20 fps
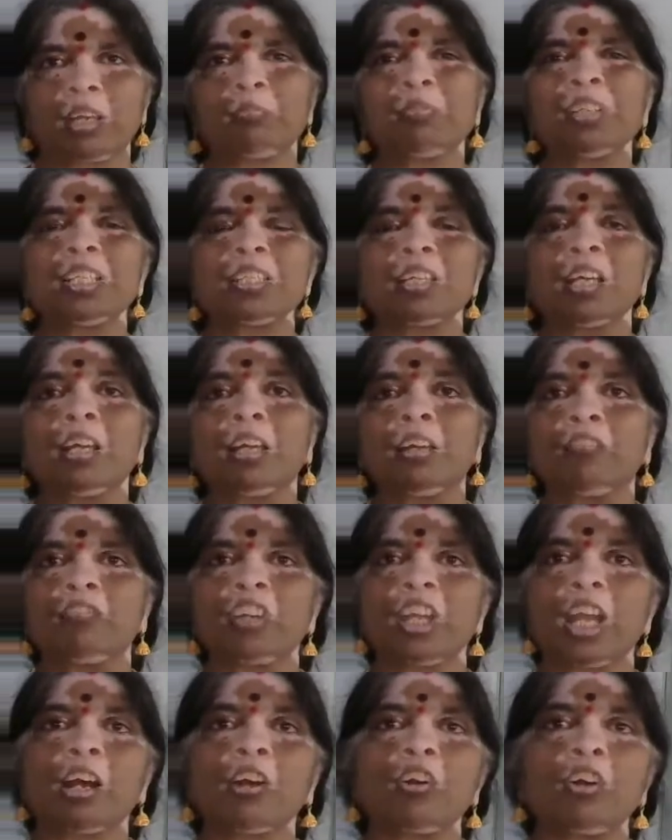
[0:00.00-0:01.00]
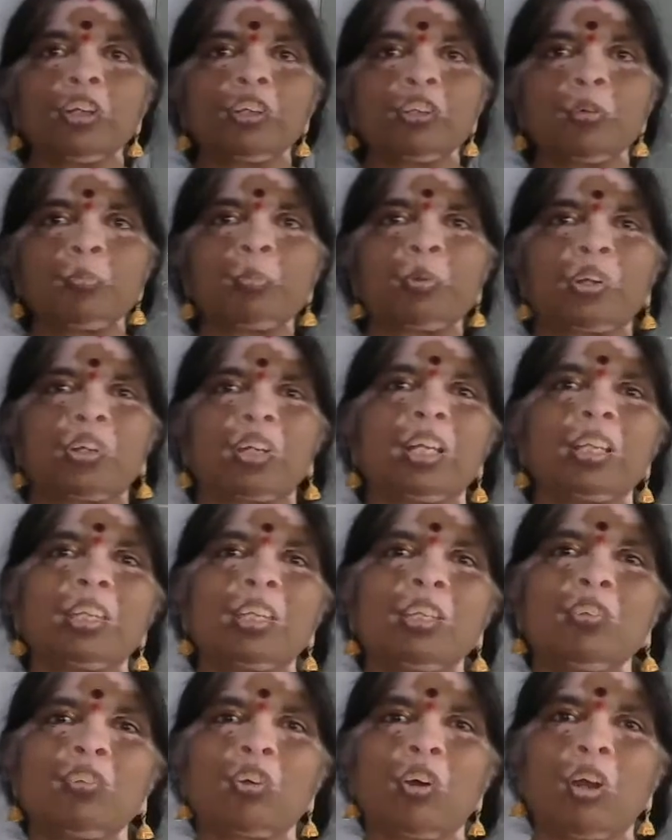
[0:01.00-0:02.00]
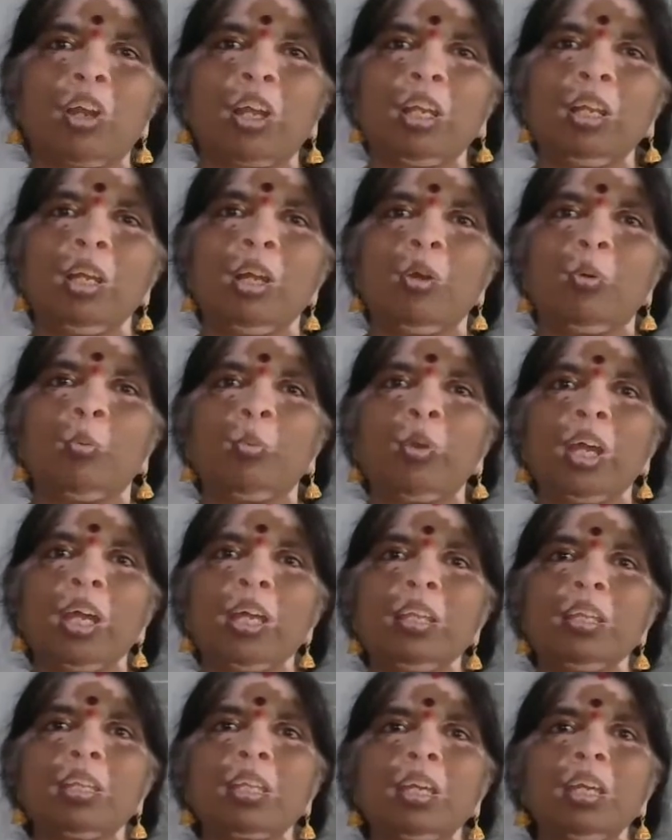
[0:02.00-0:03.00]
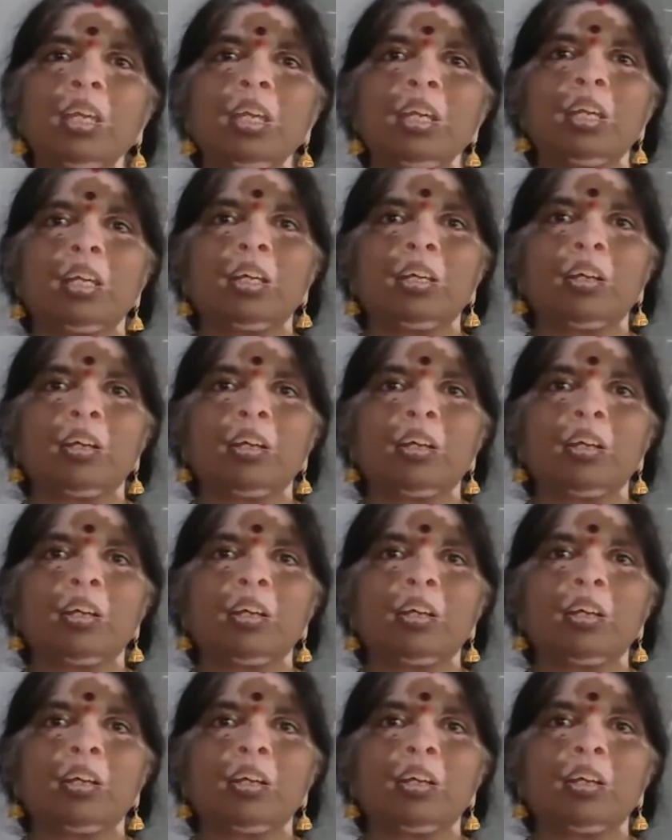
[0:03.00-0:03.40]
Means we are going to protect the soil where the